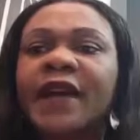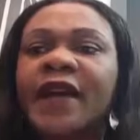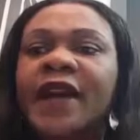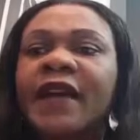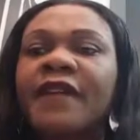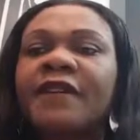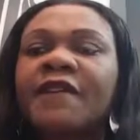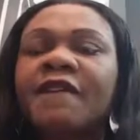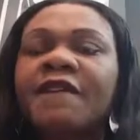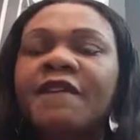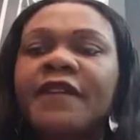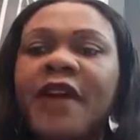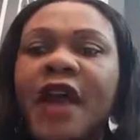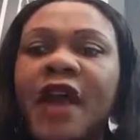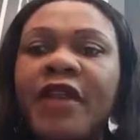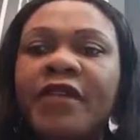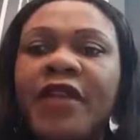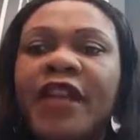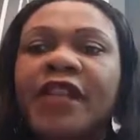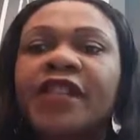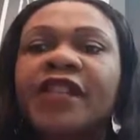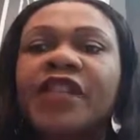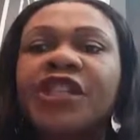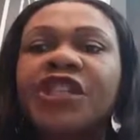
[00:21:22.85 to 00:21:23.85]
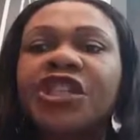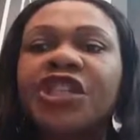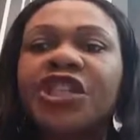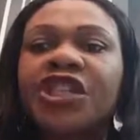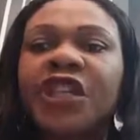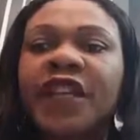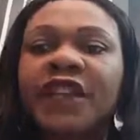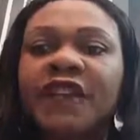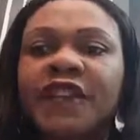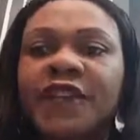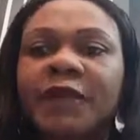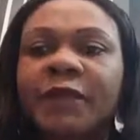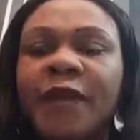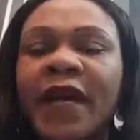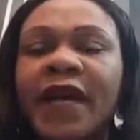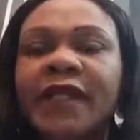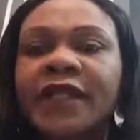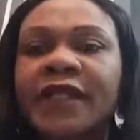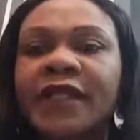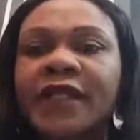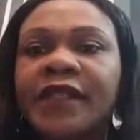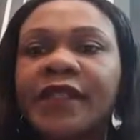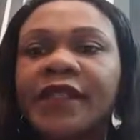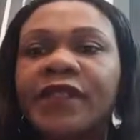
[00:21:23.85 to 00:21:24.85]
varied shift
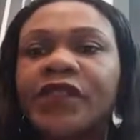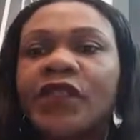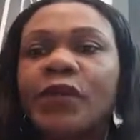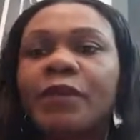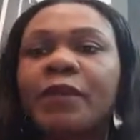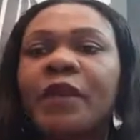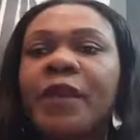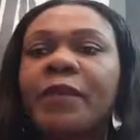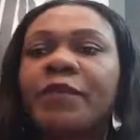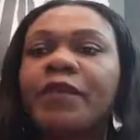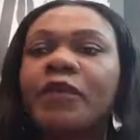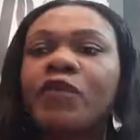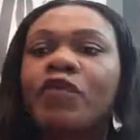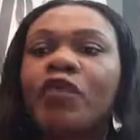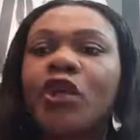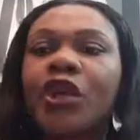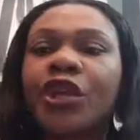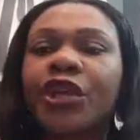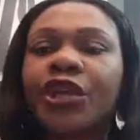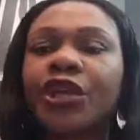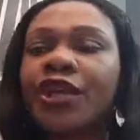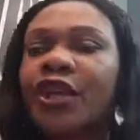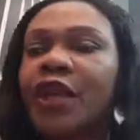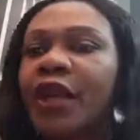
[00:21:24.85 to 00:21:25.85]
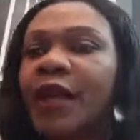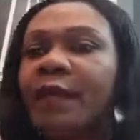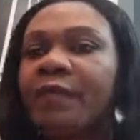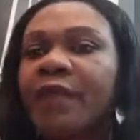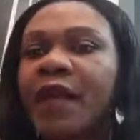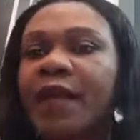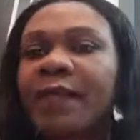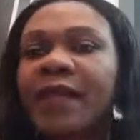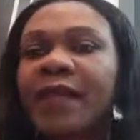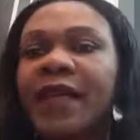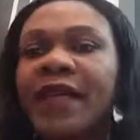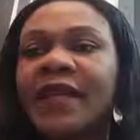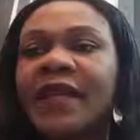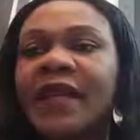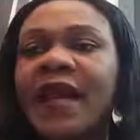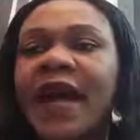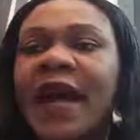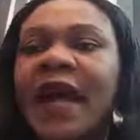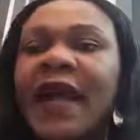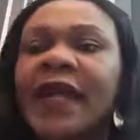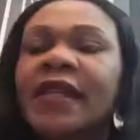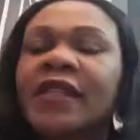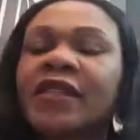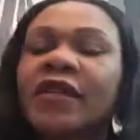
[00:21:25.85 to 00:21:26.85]
patterns. So people work maybe
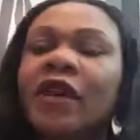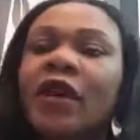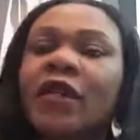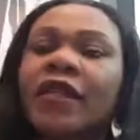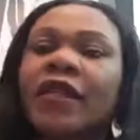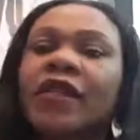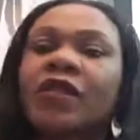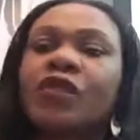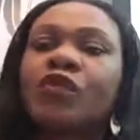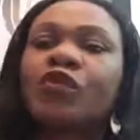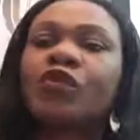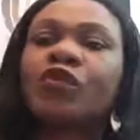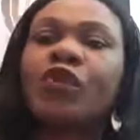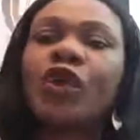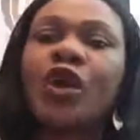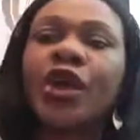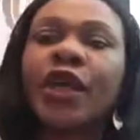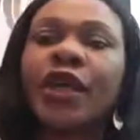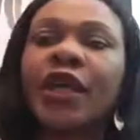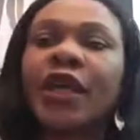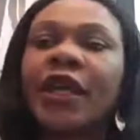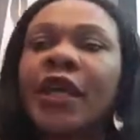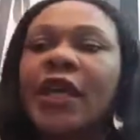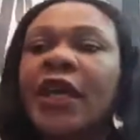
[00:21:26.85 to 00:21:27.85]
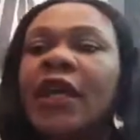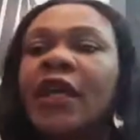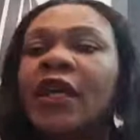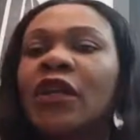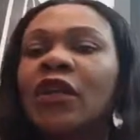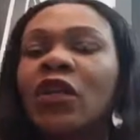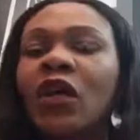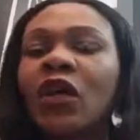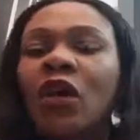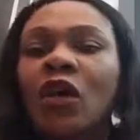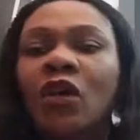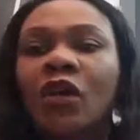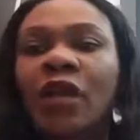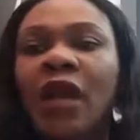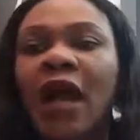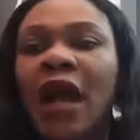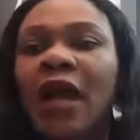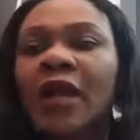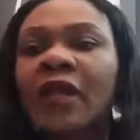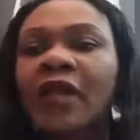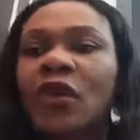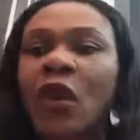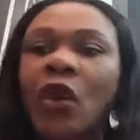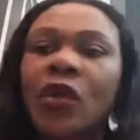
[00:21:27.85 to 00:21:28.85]
nights, others work
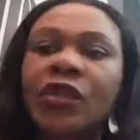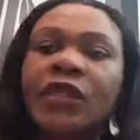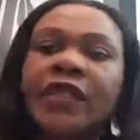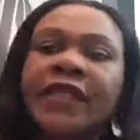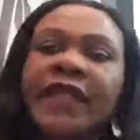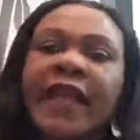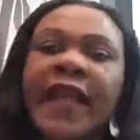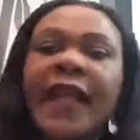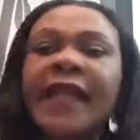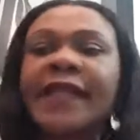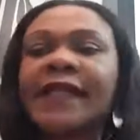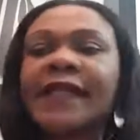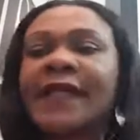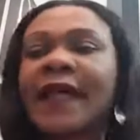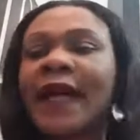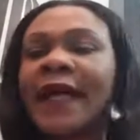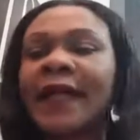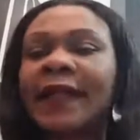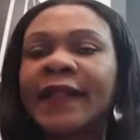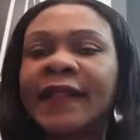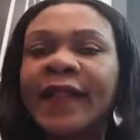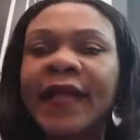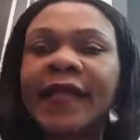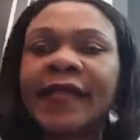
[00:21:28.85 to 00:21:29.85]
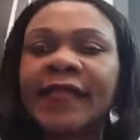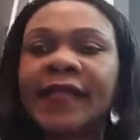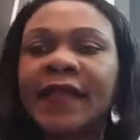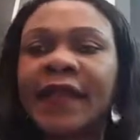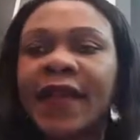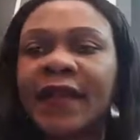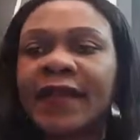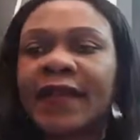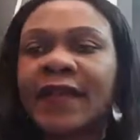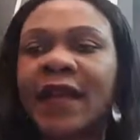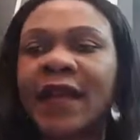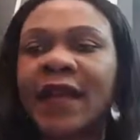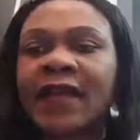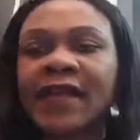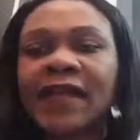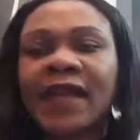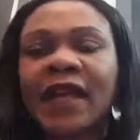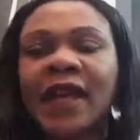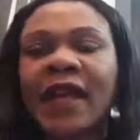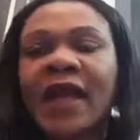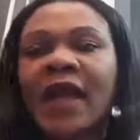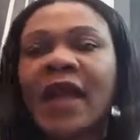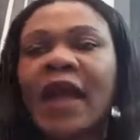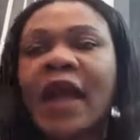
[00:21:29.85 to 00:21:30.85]
long days and things like that.
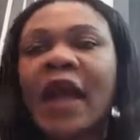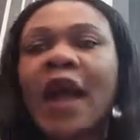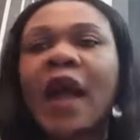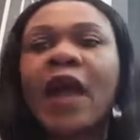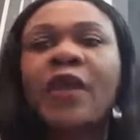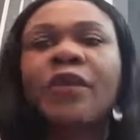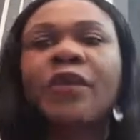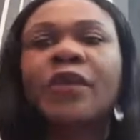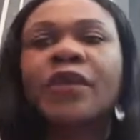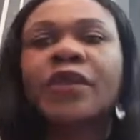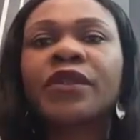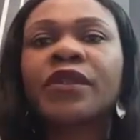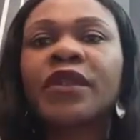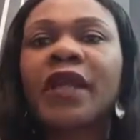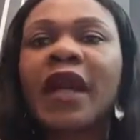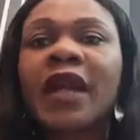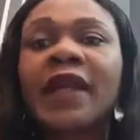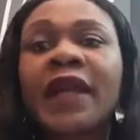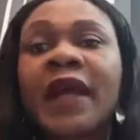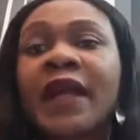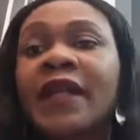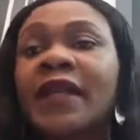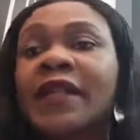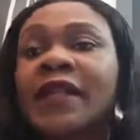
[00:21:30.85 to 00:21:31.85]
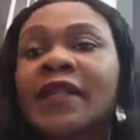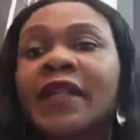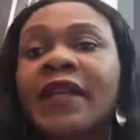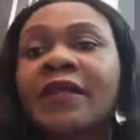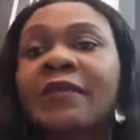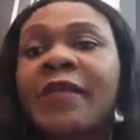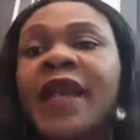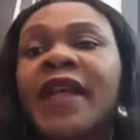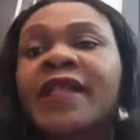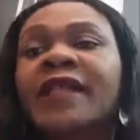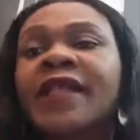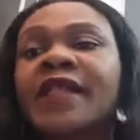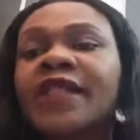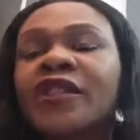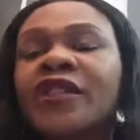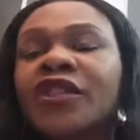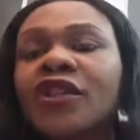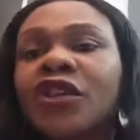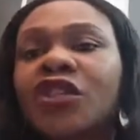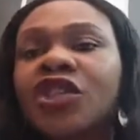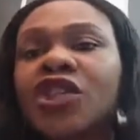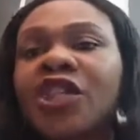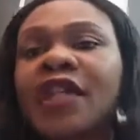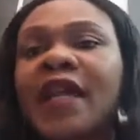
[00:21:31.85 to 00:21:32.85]
I would, and it makes it
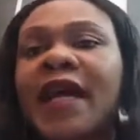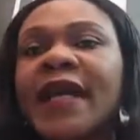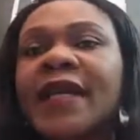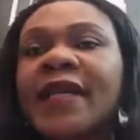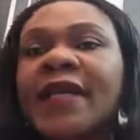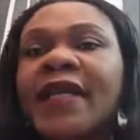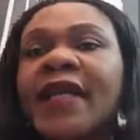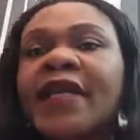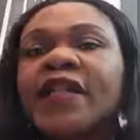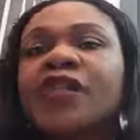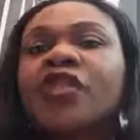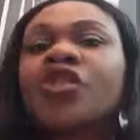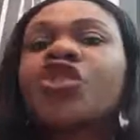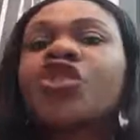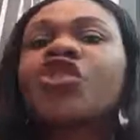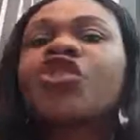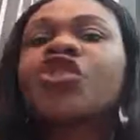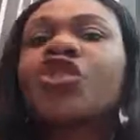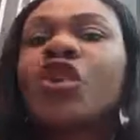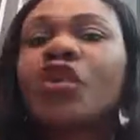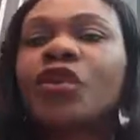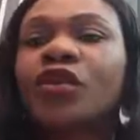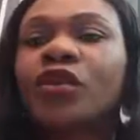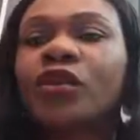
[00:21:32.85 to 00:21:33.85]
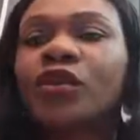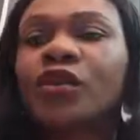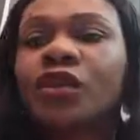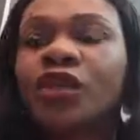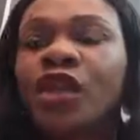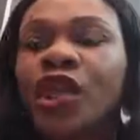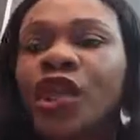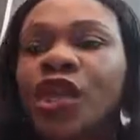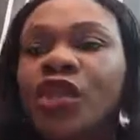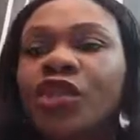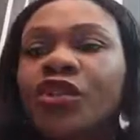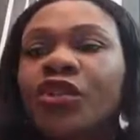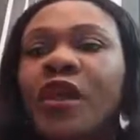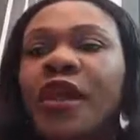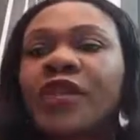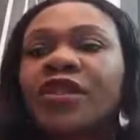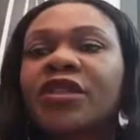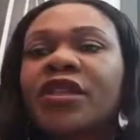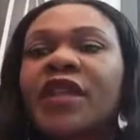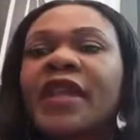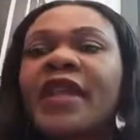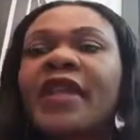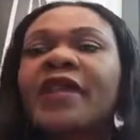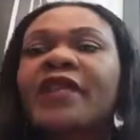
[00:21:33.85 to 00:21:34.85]
such that they struggle to
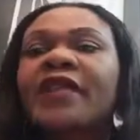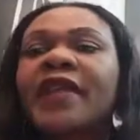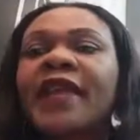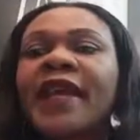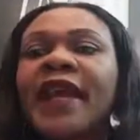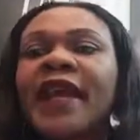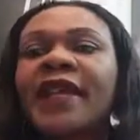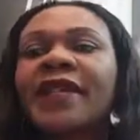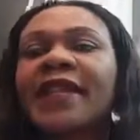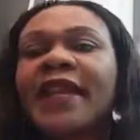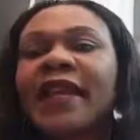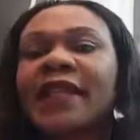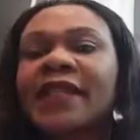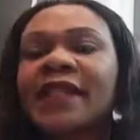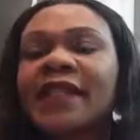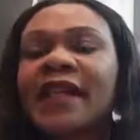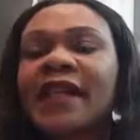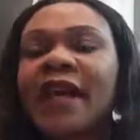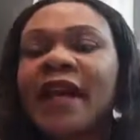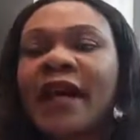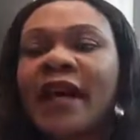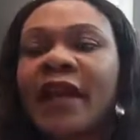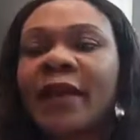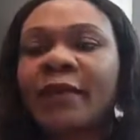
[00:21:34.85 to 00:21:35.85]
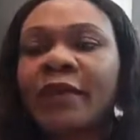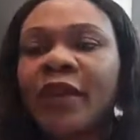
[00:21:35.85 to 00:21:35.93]
actually create that time